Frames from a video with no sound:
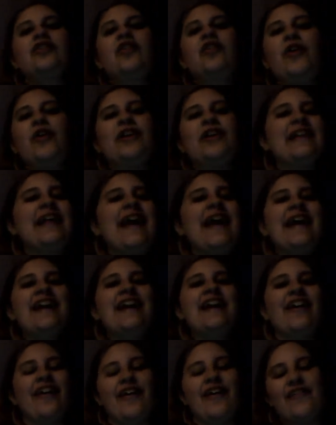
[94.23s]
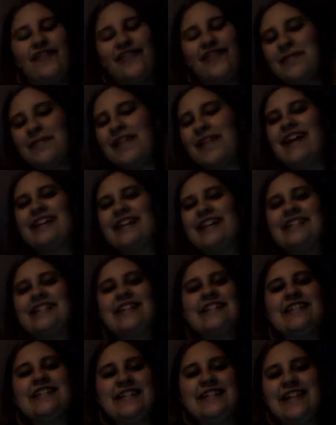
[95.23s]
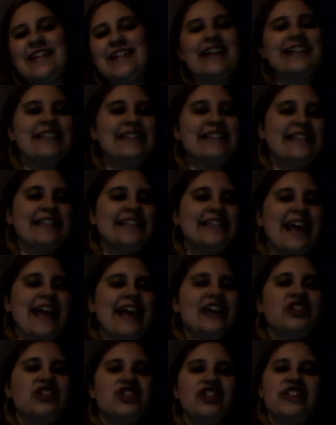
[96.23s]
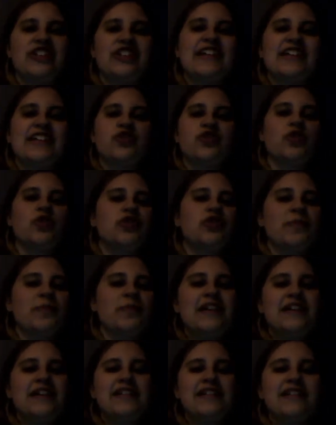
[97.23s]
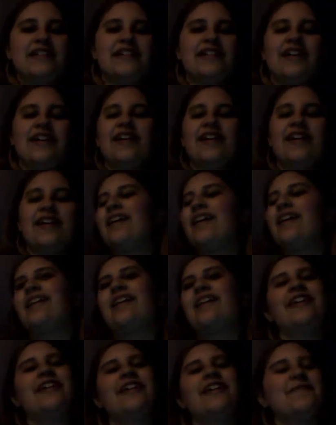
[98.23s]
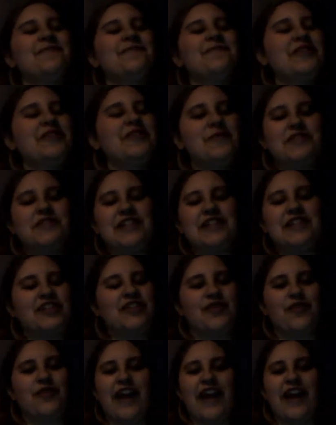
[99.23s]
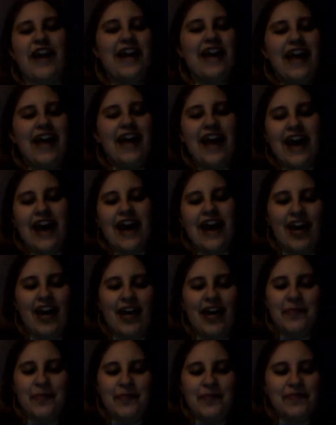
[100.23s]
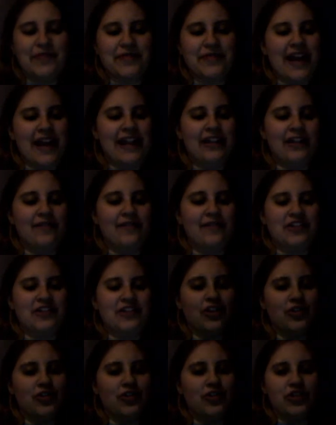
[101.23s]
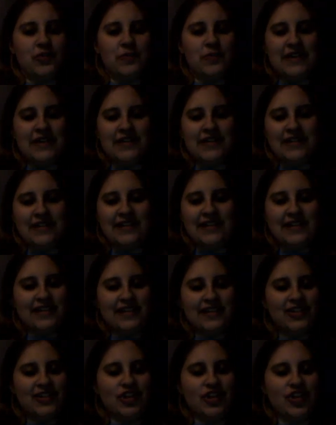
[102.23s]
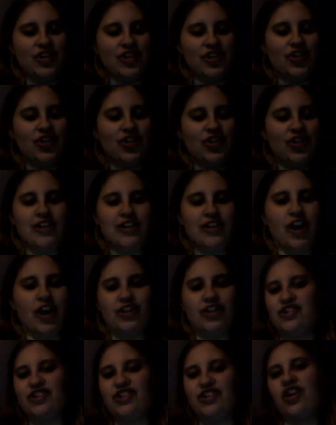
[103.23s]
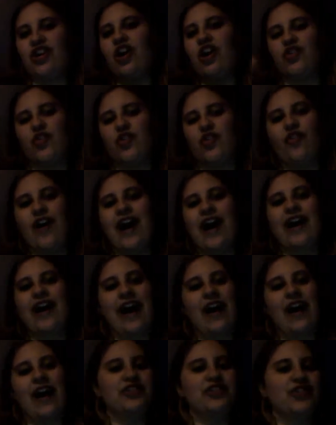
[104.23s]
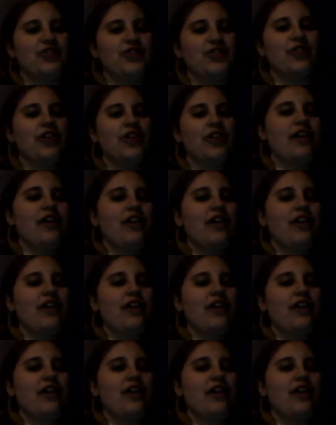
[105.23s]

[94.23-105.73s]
Lauren Alaina from last season takes the stage singing Georgia Peaches. This was just great. Um, I love the song Georgia Peaches. It's such a good country song to rock out to.